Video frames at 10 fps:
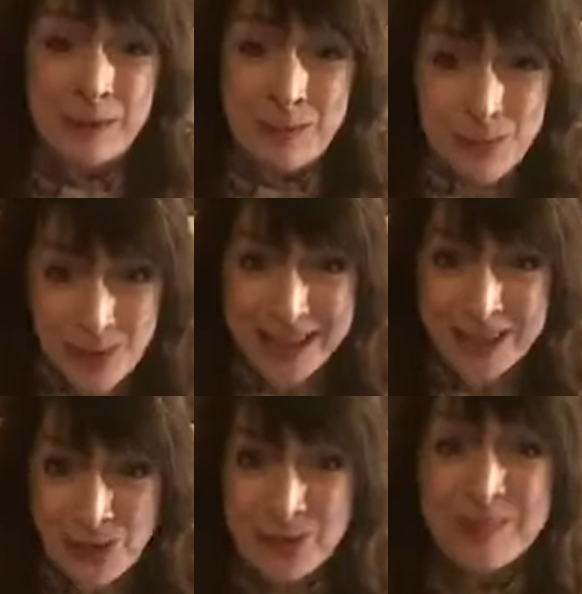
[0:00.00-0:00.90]
going to be really
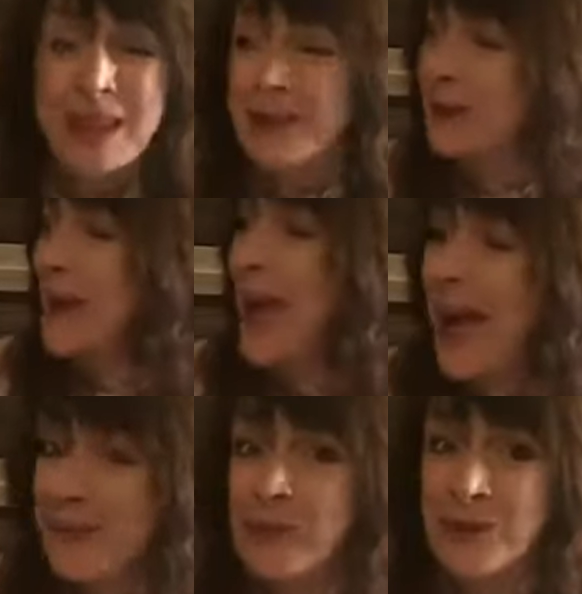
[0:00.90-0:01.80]
naughty, and I'm going to
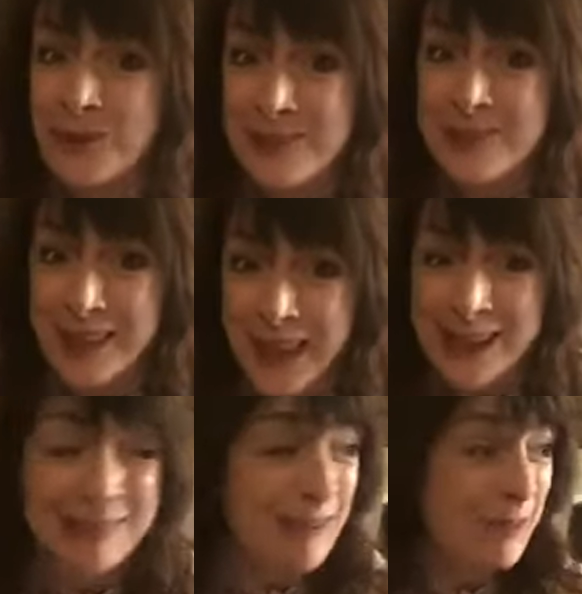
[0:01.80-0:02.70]
have one of these
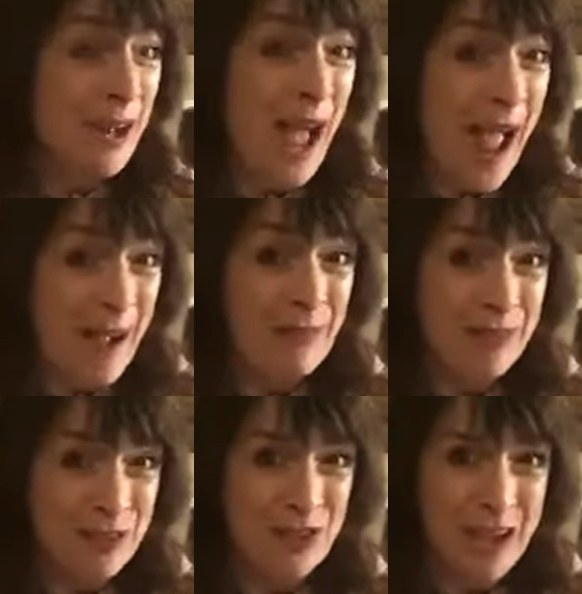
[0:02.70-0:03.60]
cakes, and I'm going to have
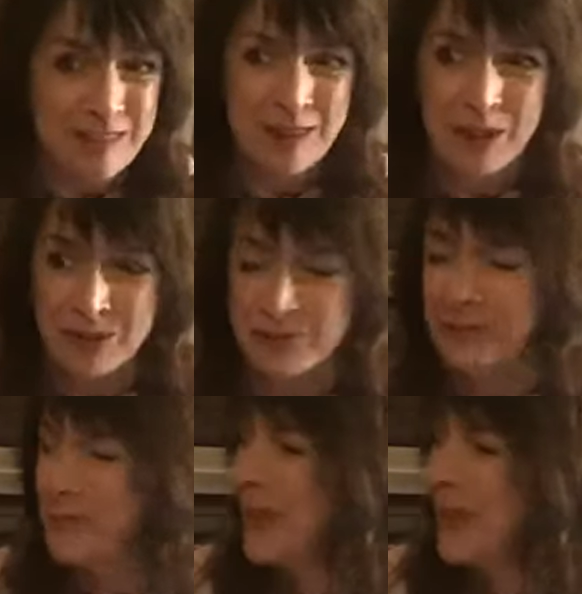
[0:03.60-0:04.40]
this Scheiterhaufen.